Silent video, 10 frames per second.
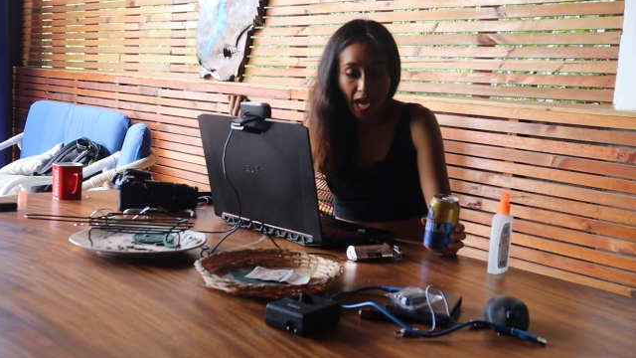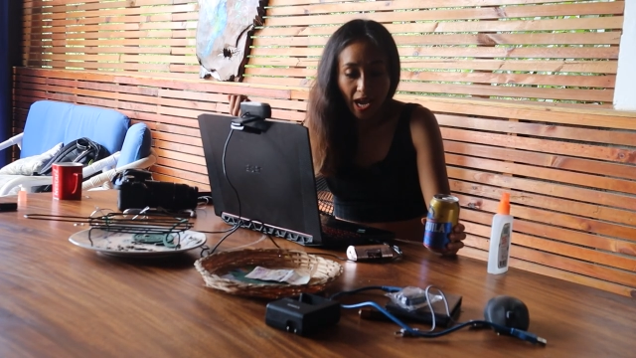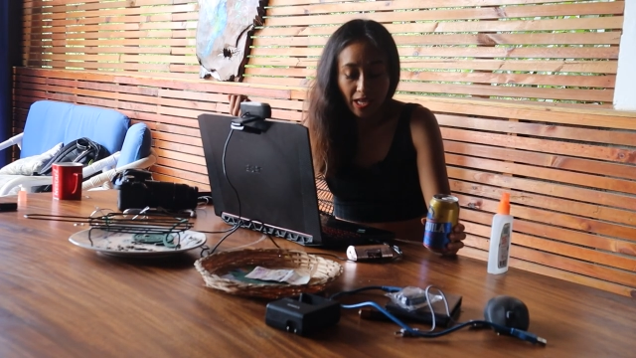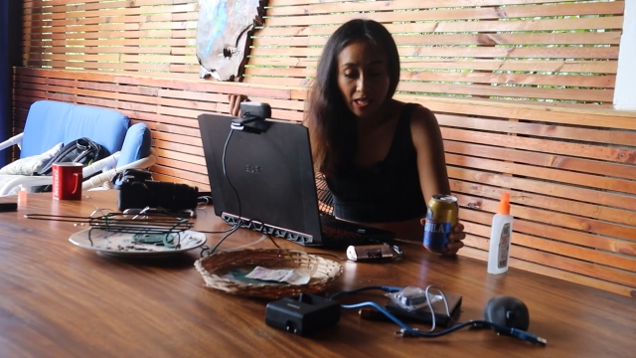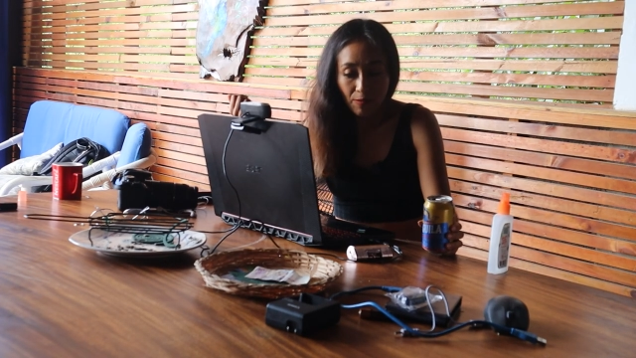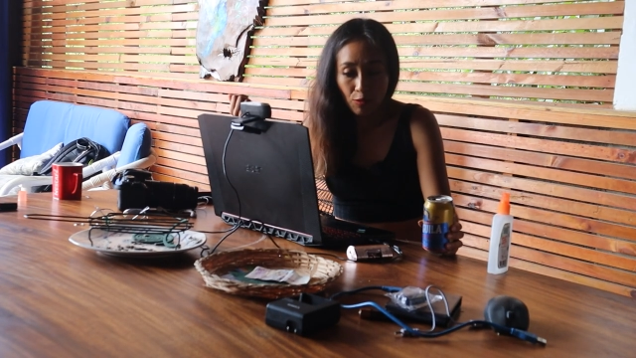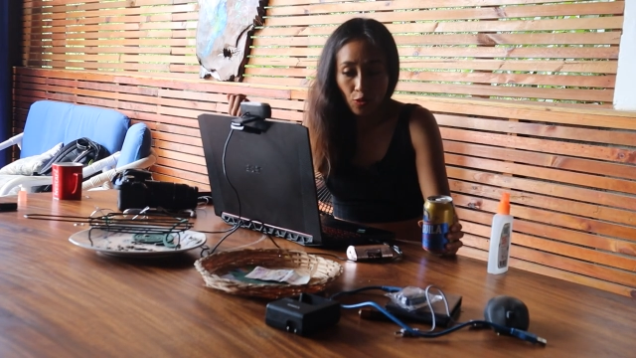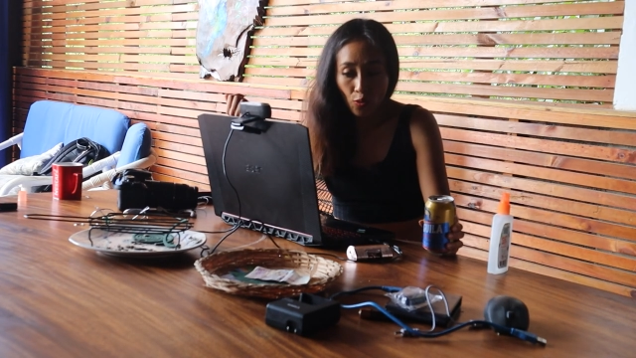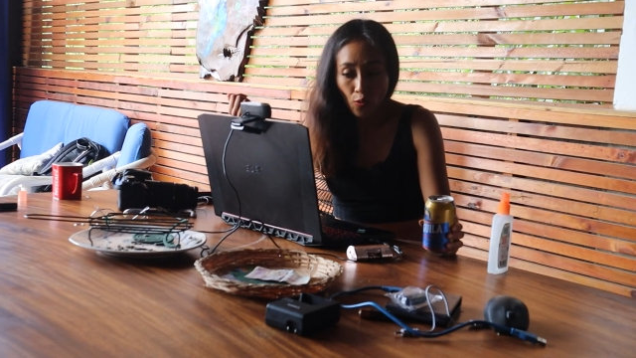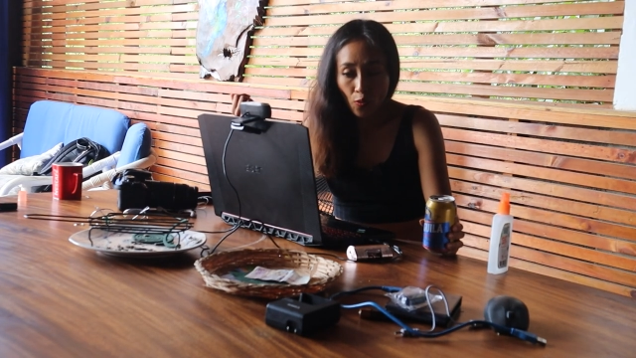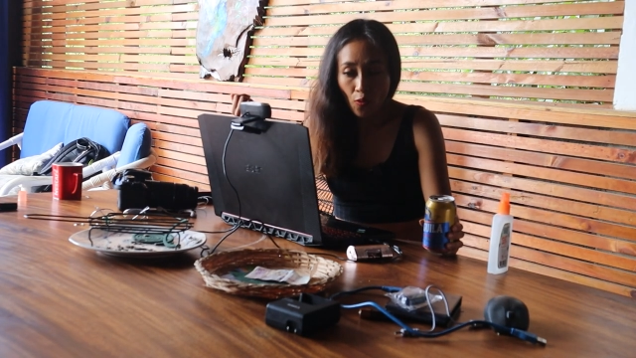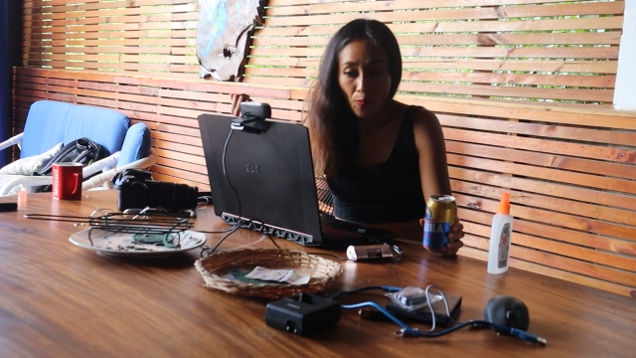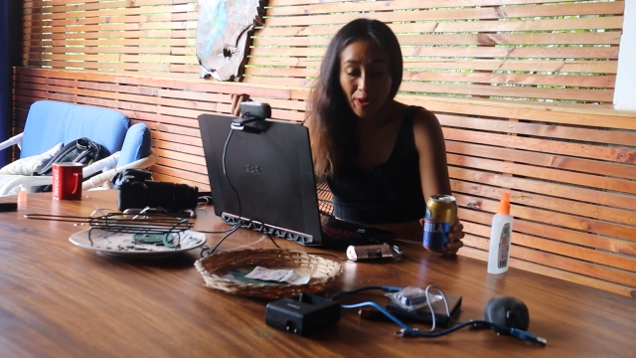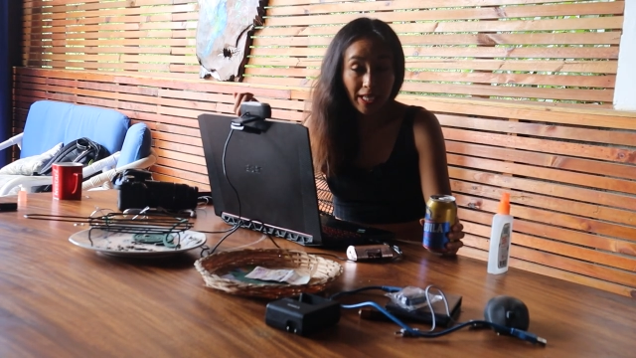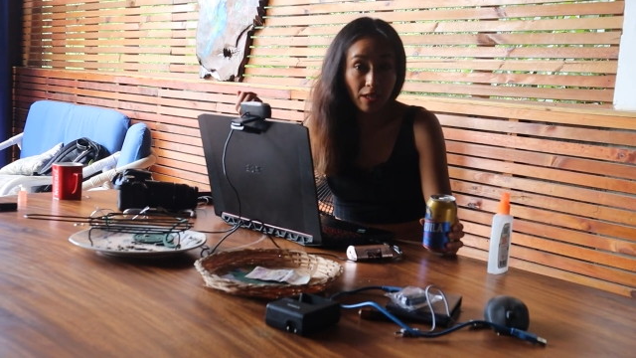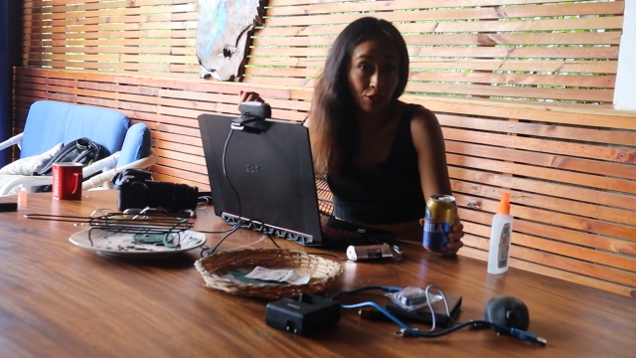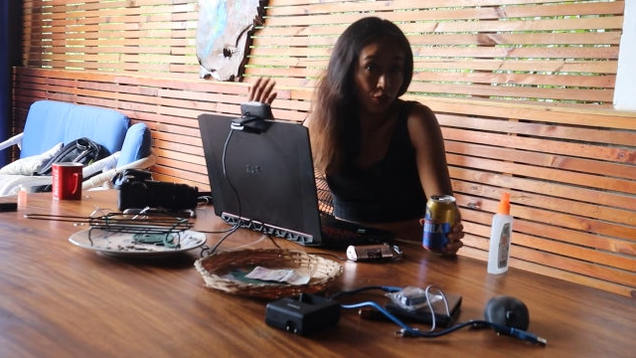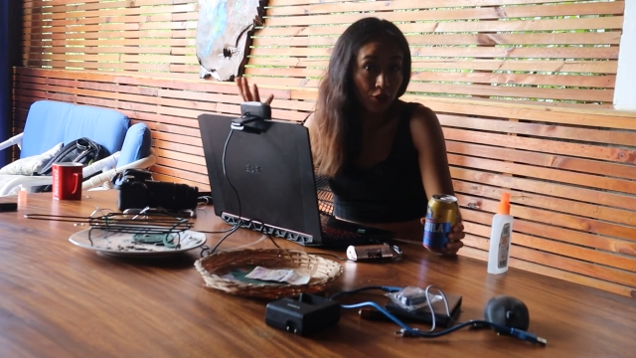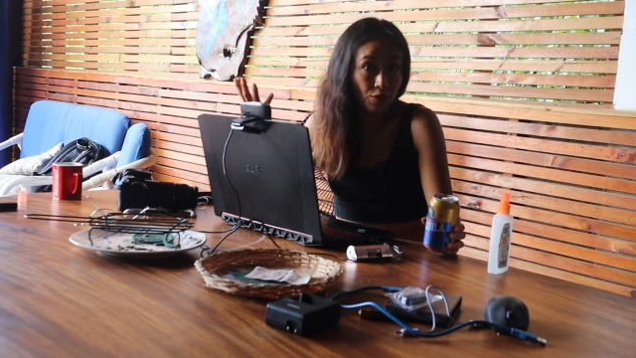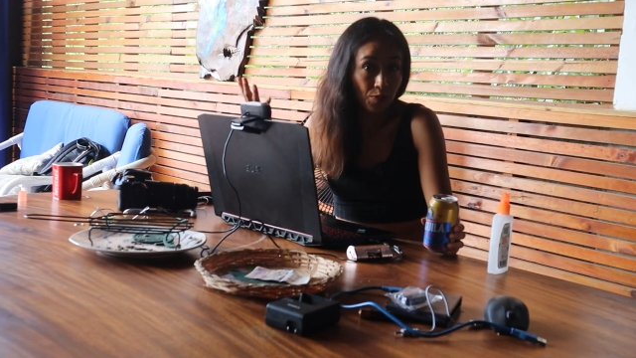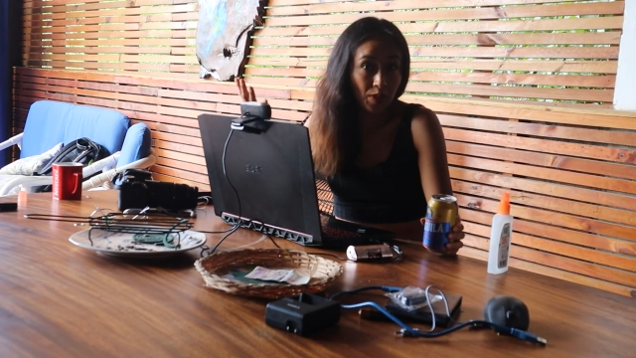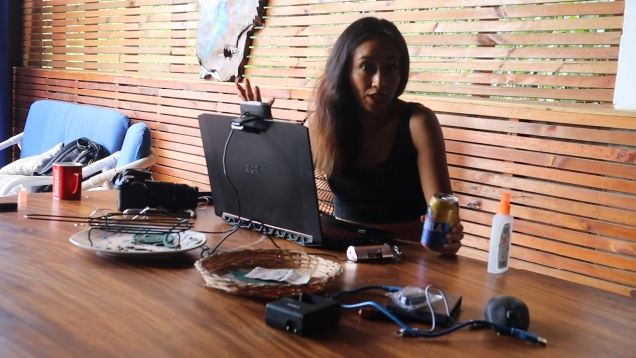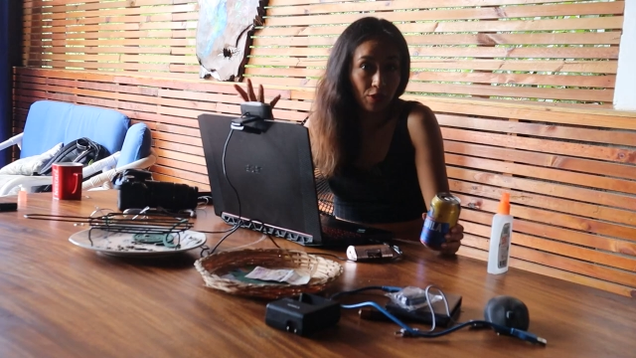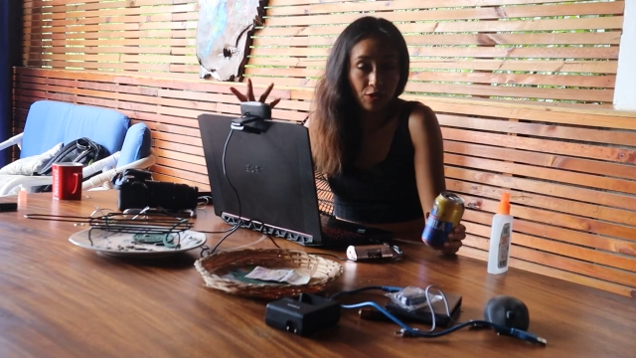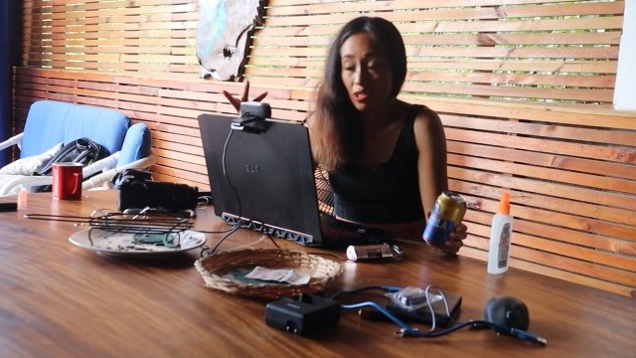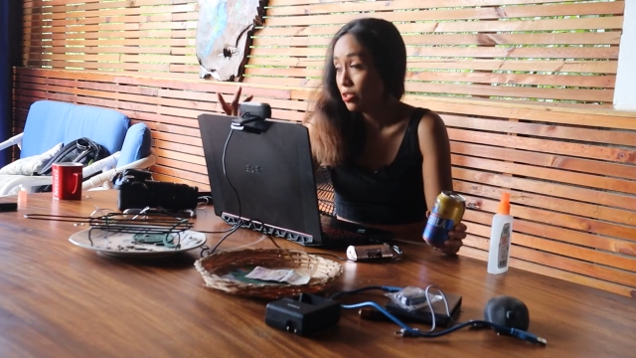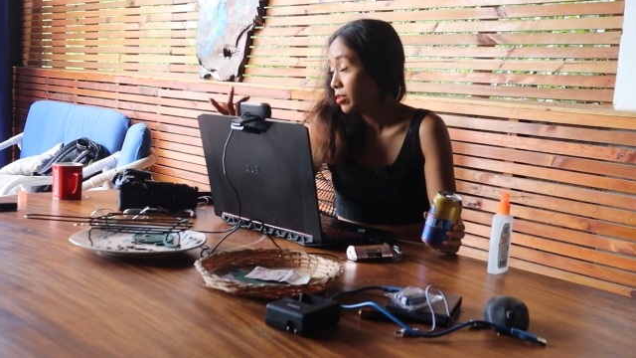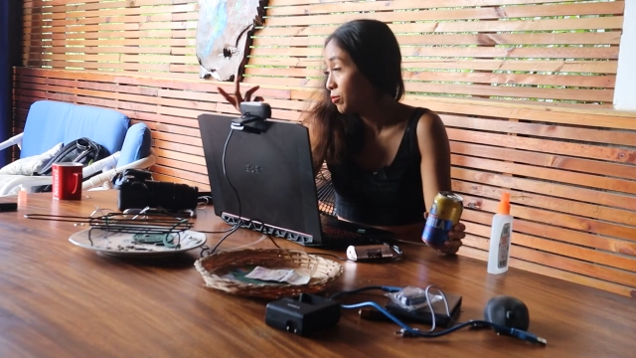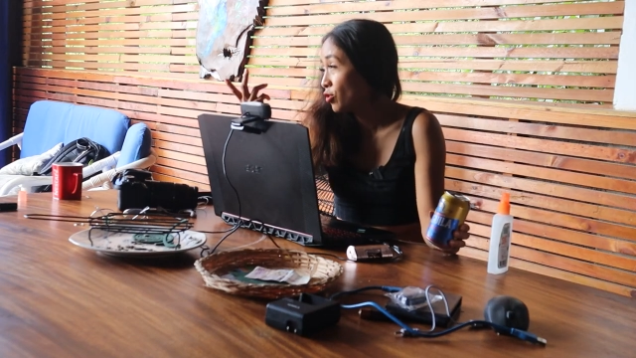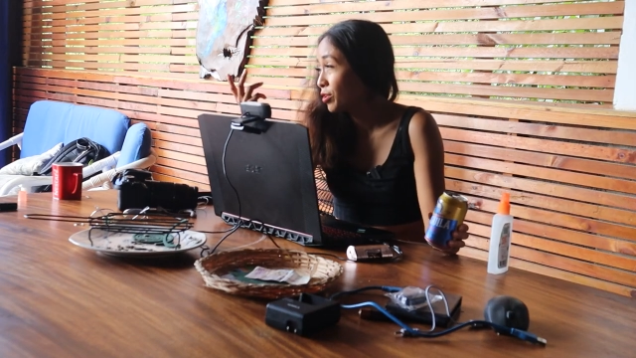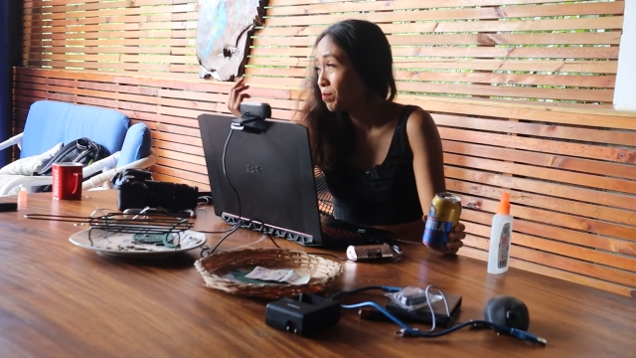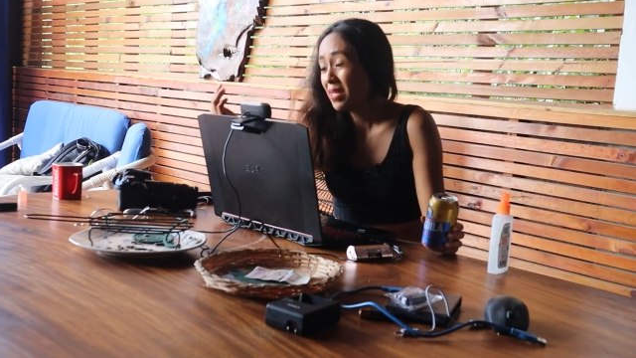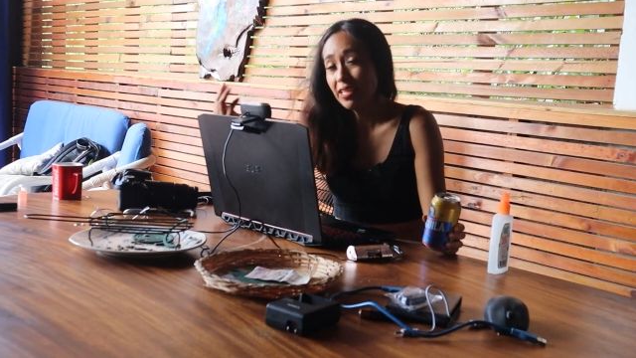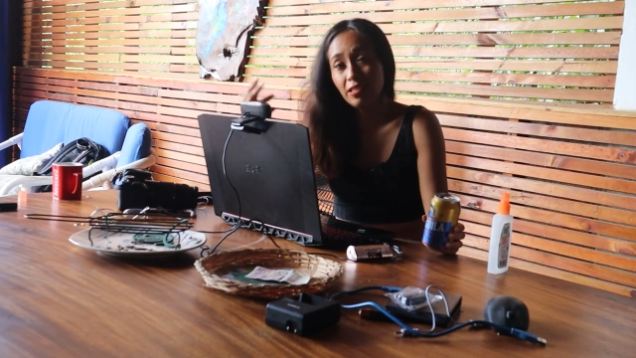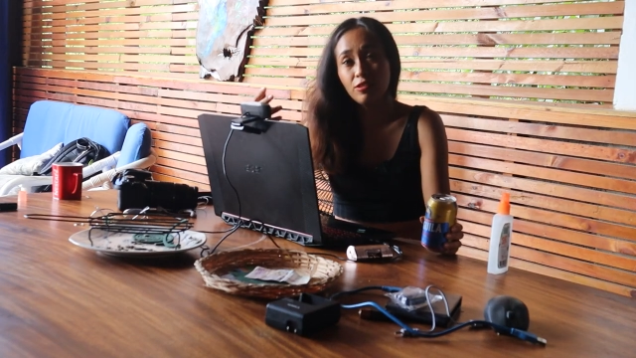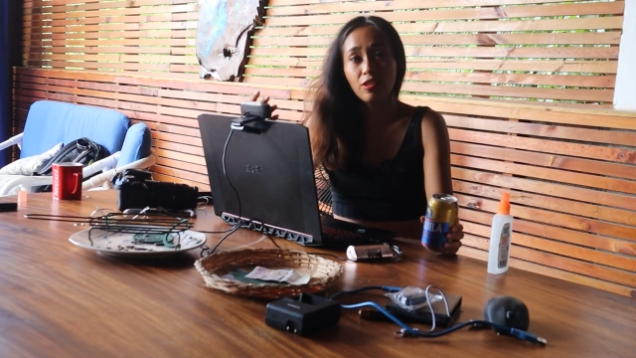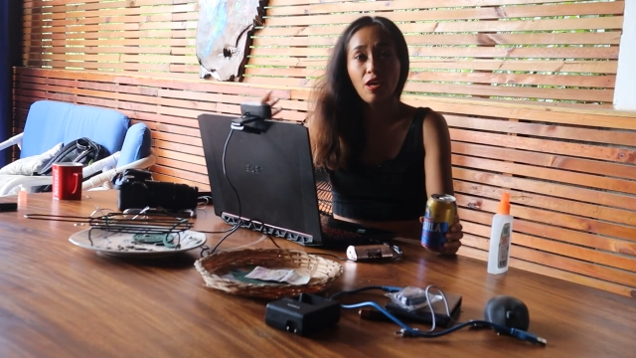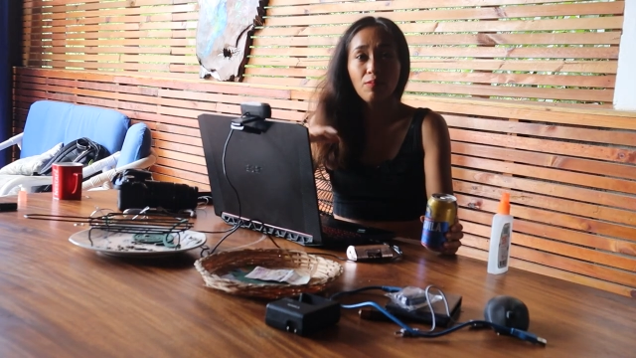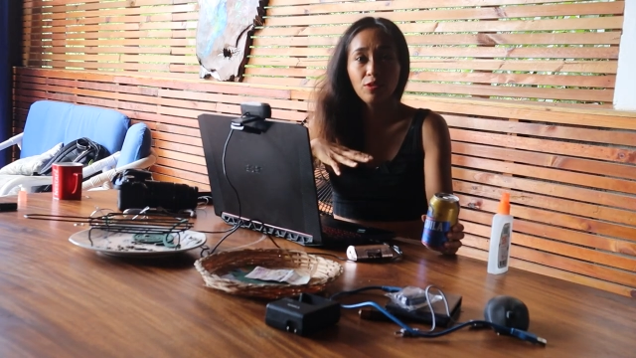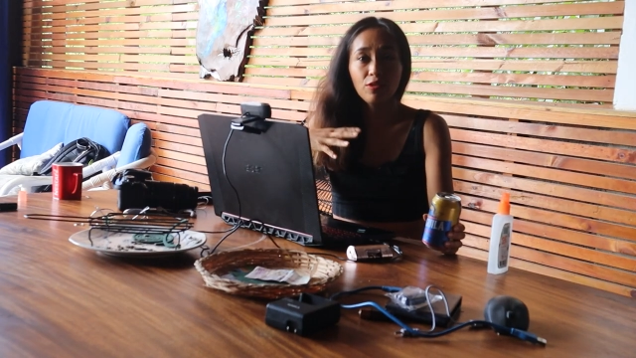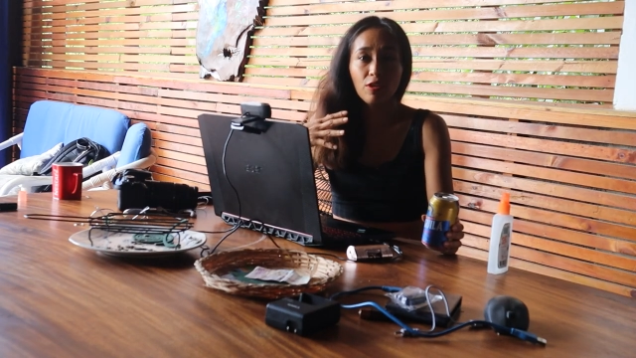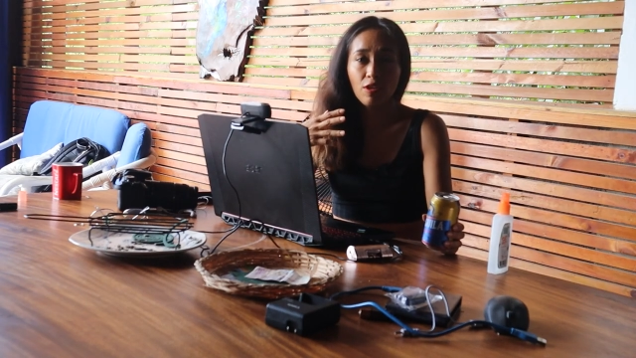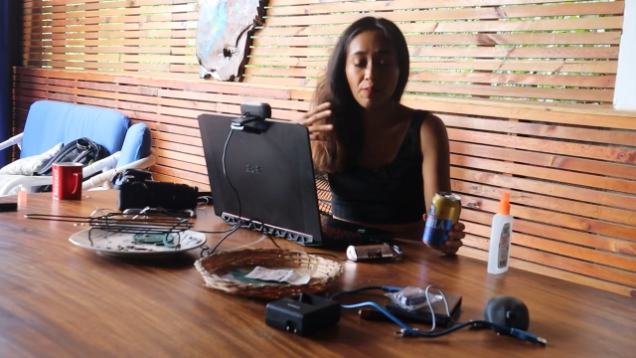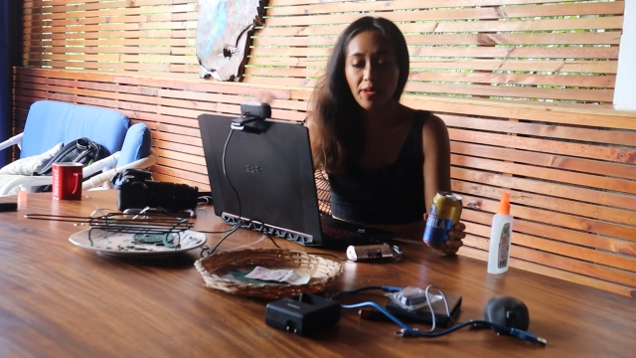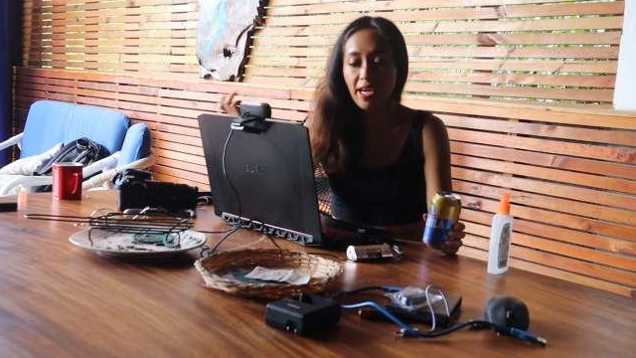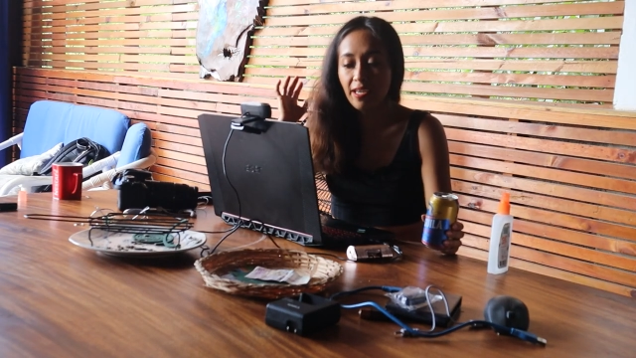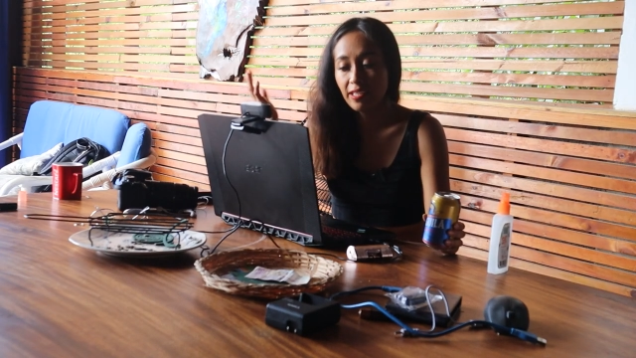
And if you make YouTube videos and if you're planning to come to Colombia,